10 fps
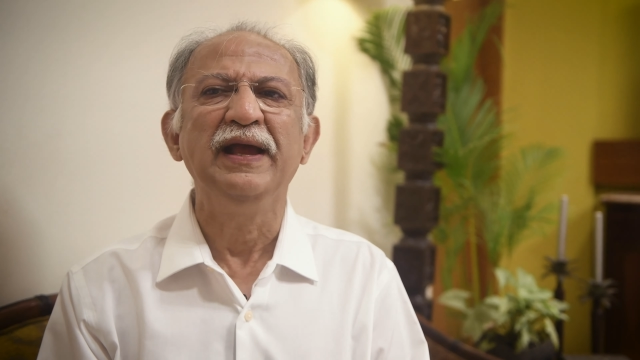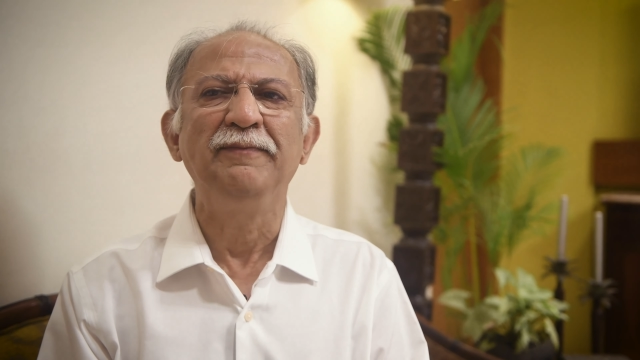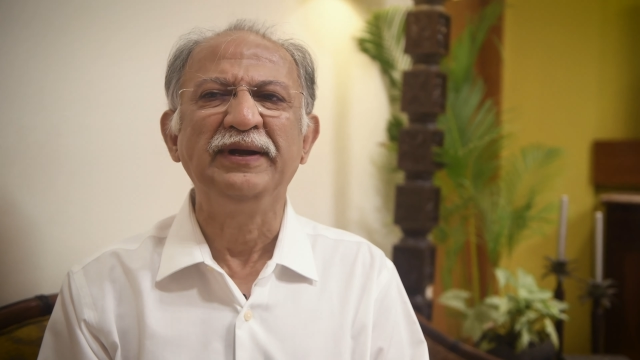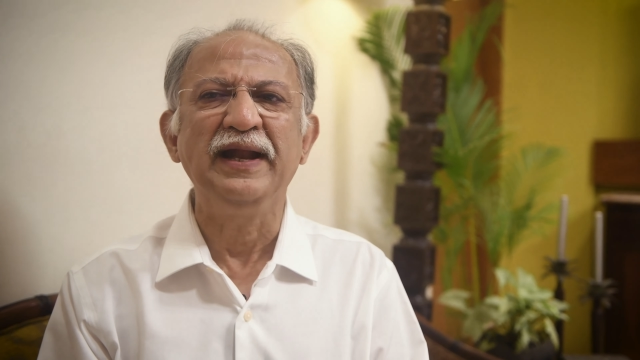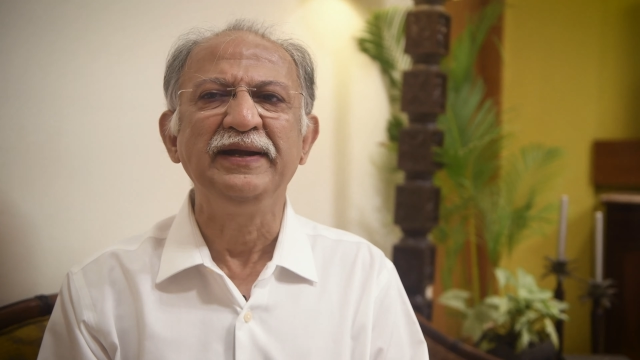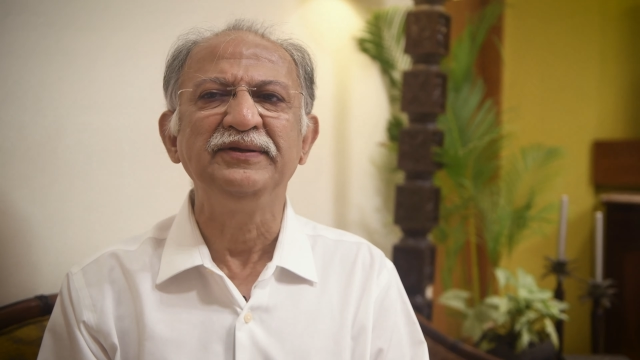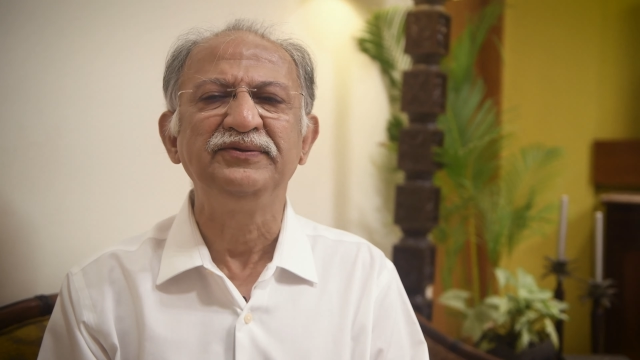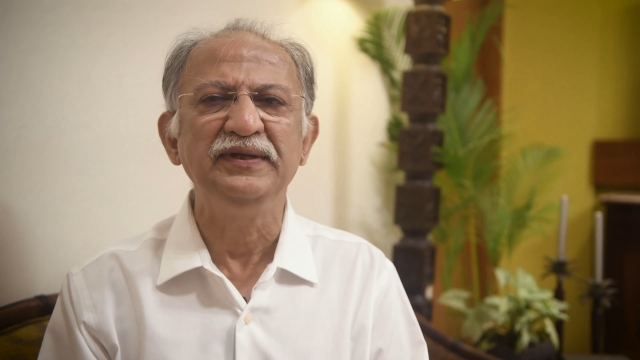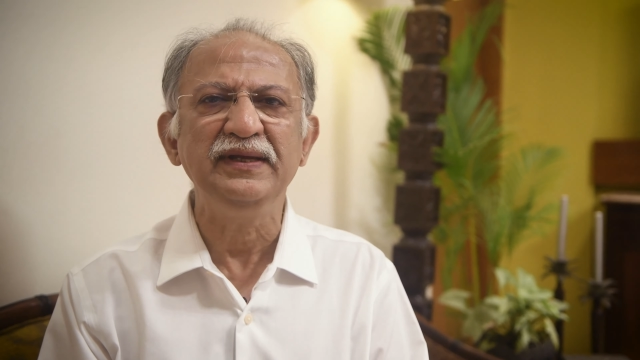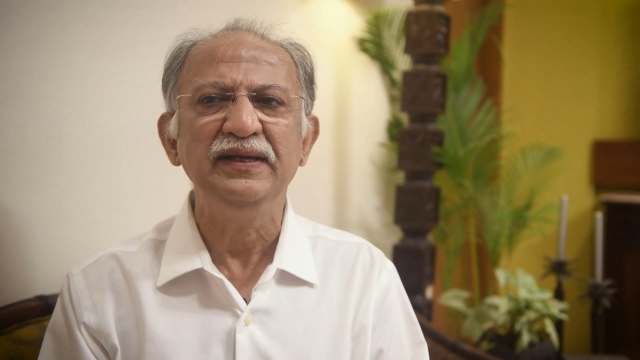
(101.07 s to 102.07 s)
Hepatitis
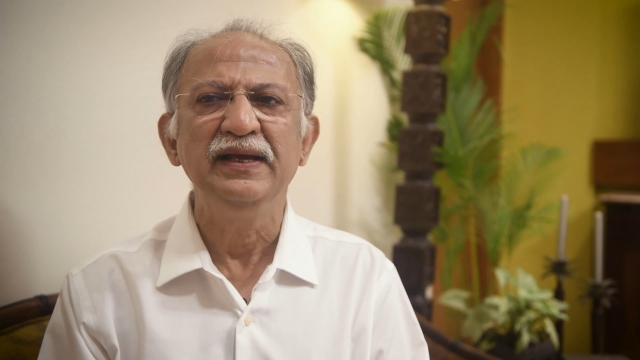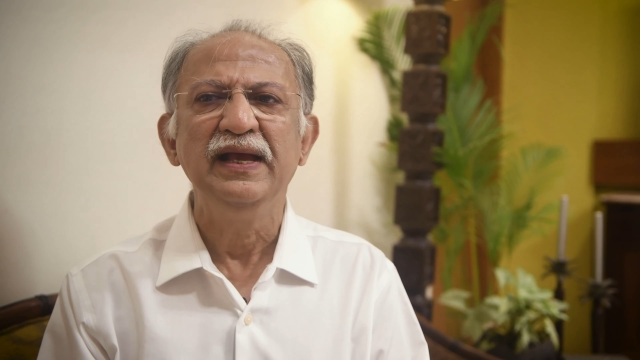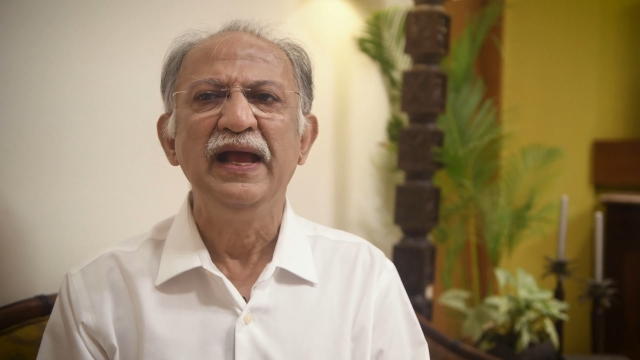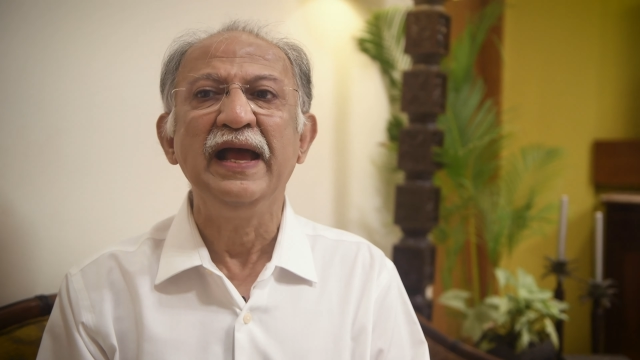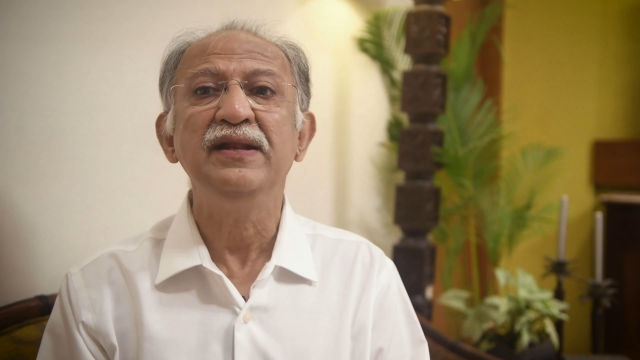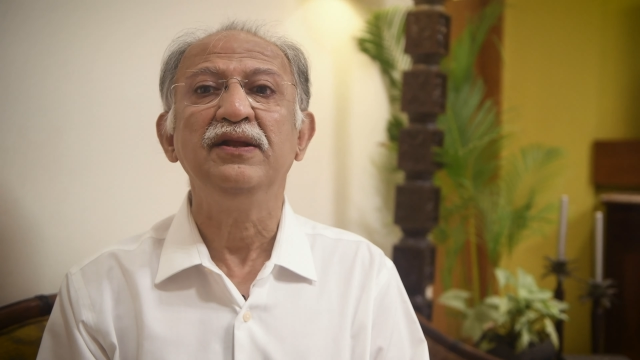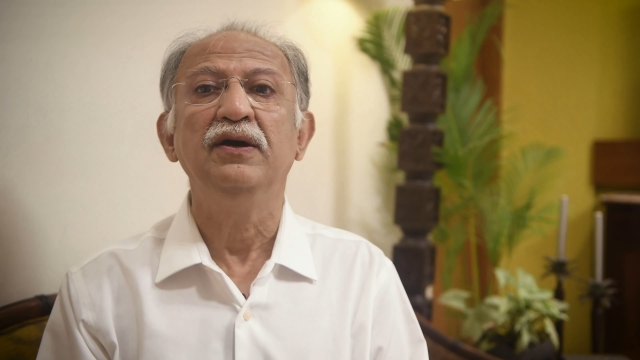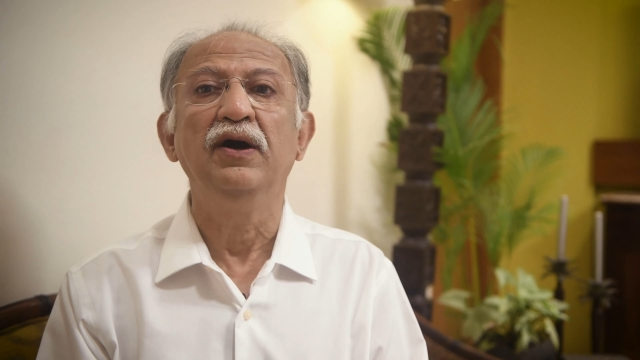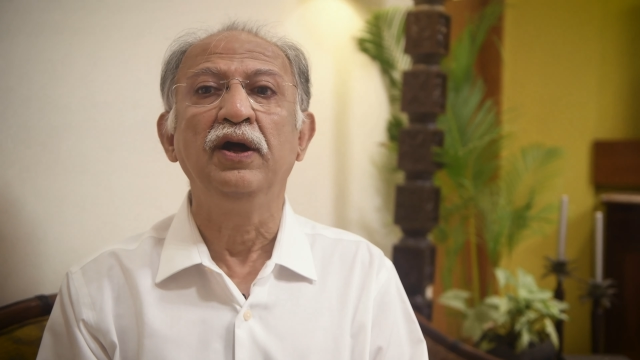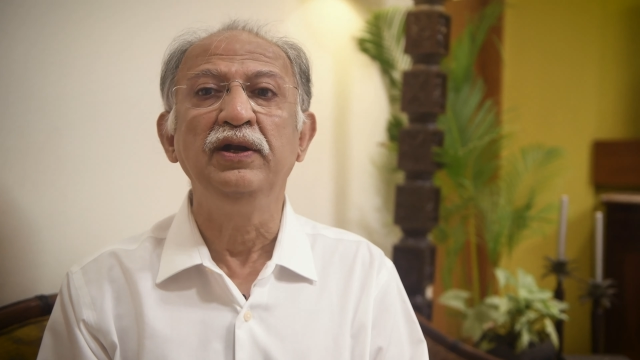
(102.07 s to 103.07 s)
C and
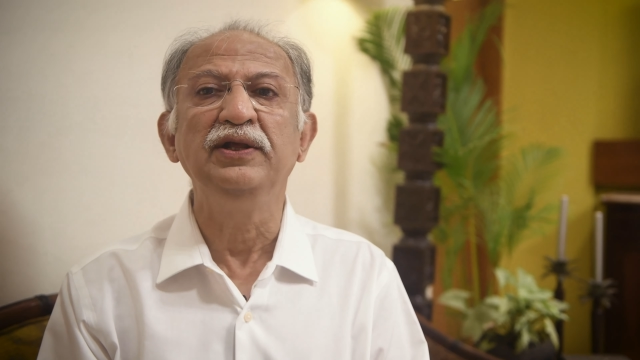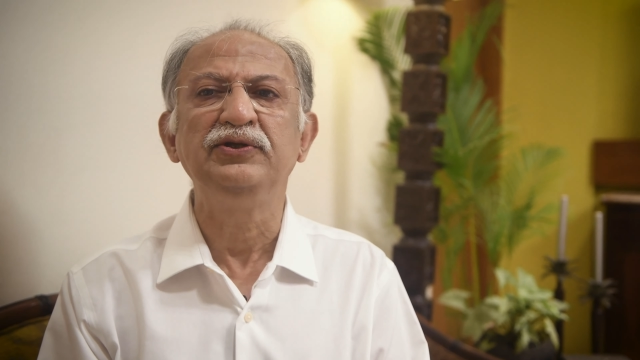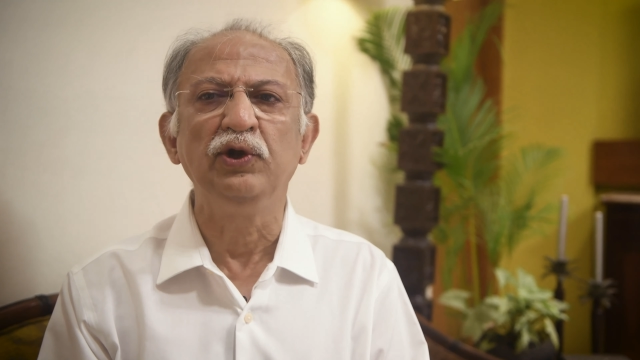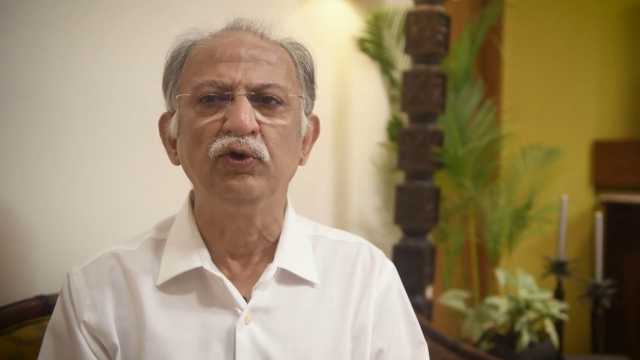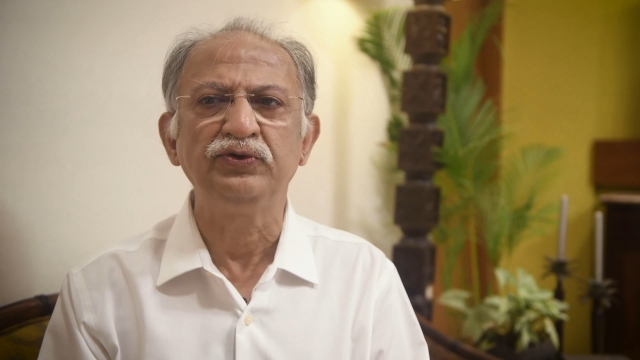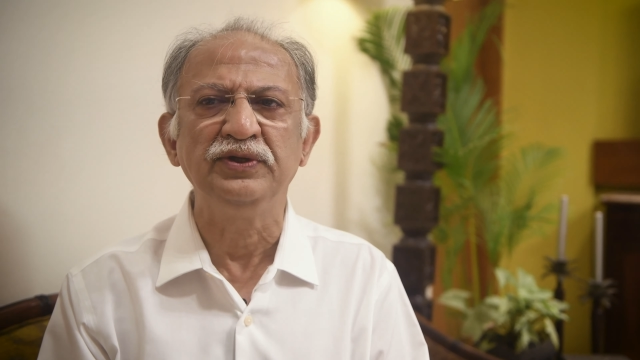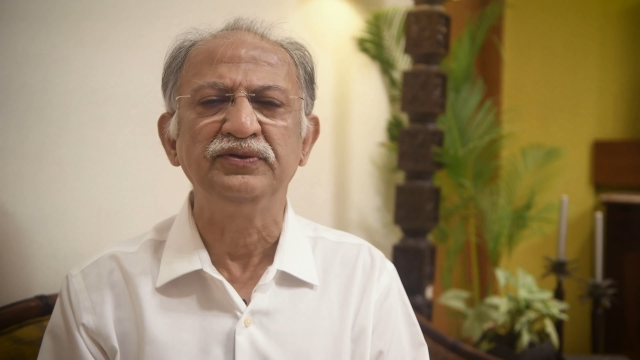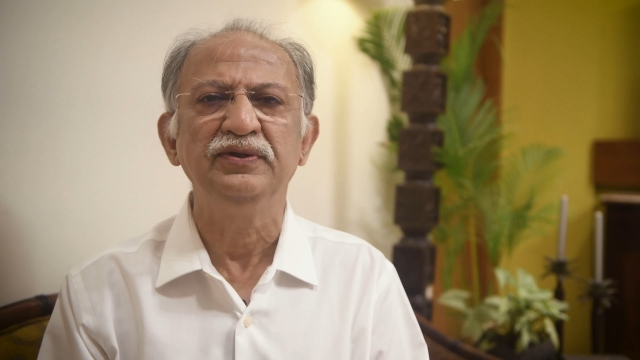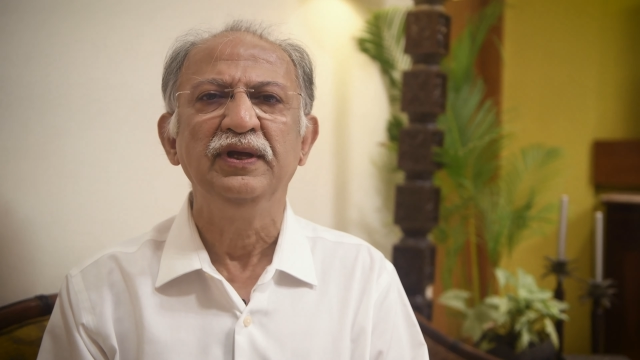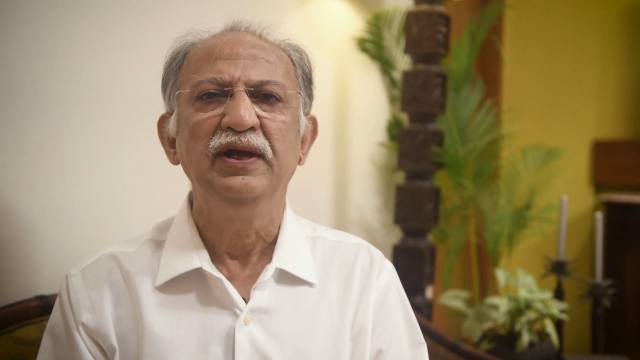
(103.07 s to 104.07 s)
early cirrhosis,